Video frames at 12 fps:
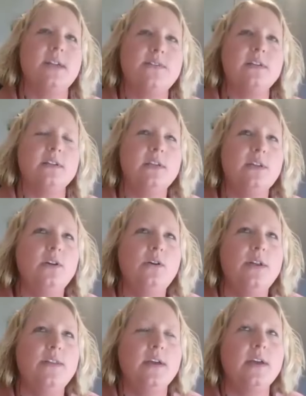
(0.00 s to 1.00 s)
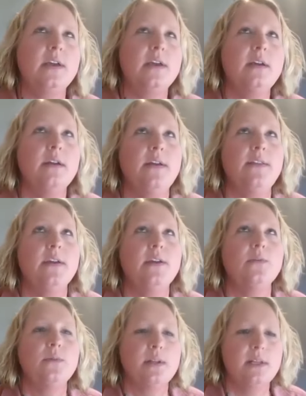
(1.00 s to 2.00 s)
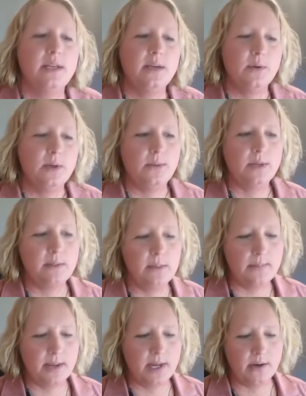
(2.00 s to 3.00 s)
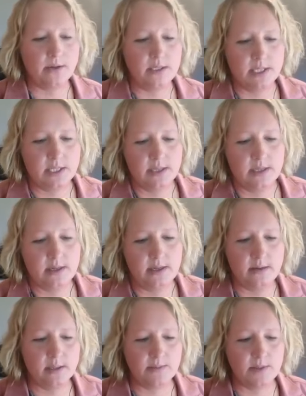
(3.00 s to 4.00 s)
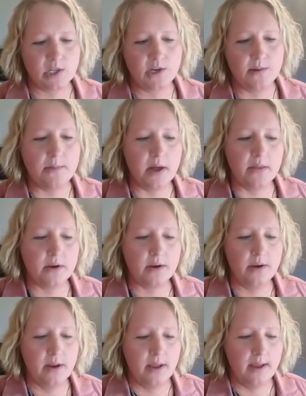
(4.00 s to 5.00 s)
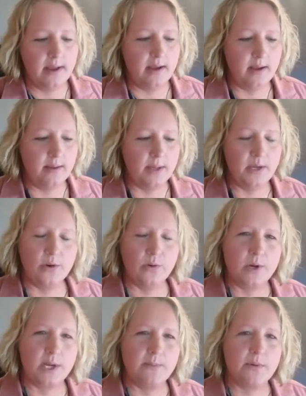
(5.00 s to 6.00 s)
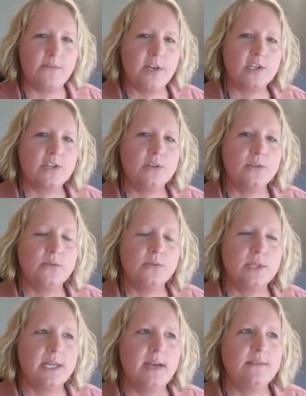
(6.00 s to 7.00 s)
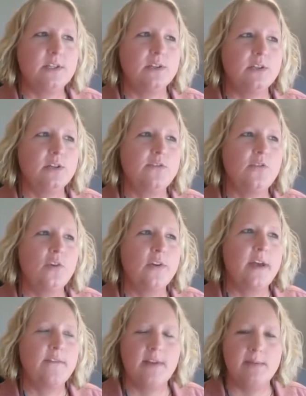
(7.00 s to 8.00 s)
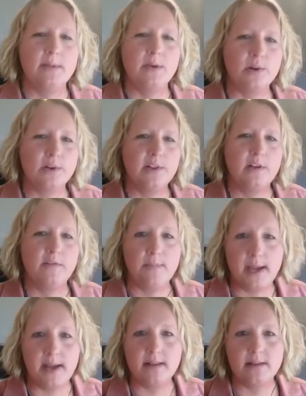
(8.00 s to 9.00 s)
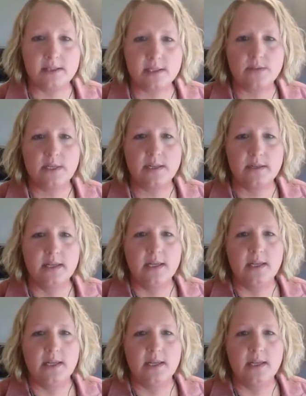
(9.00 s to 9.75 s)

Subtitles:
definitely. You know, I think you really, when you become a parent, especially a mother, and you're a working professional, you really have to look for that family work-life balance, right?